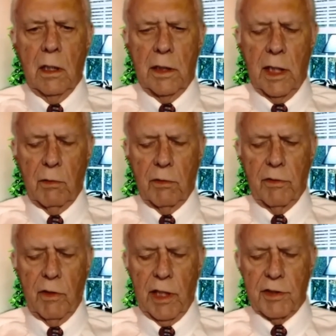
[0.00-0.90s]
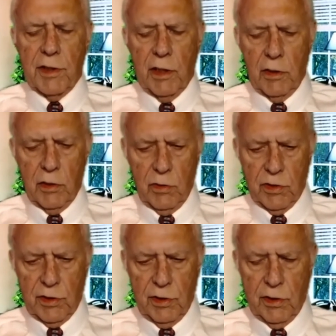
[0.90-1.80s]
Now, last thing you do
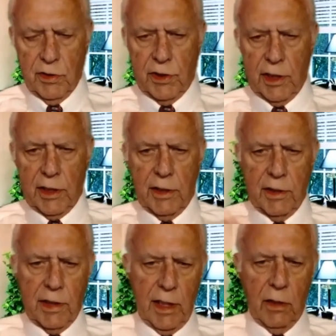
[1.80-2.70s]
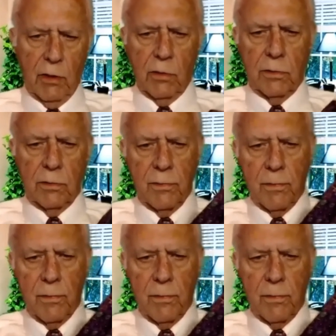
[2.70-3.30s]
is stick the tail